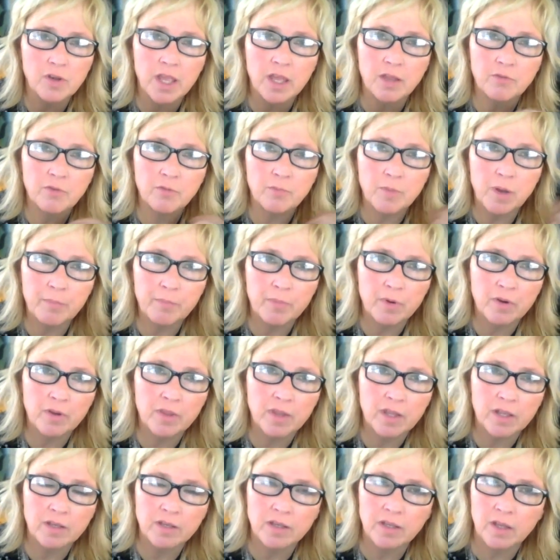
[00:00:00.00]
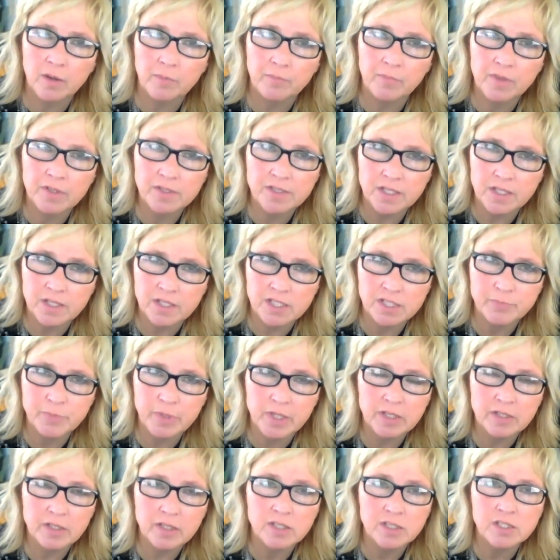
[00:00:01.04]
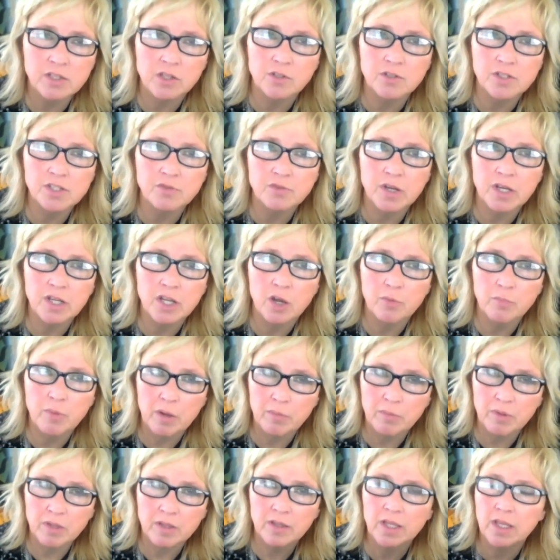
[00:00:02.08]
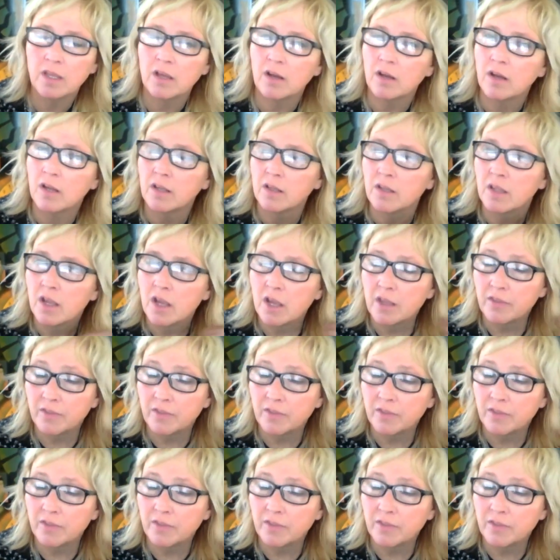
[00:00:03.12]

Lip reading: And remember that this is being disclosed right now publicly on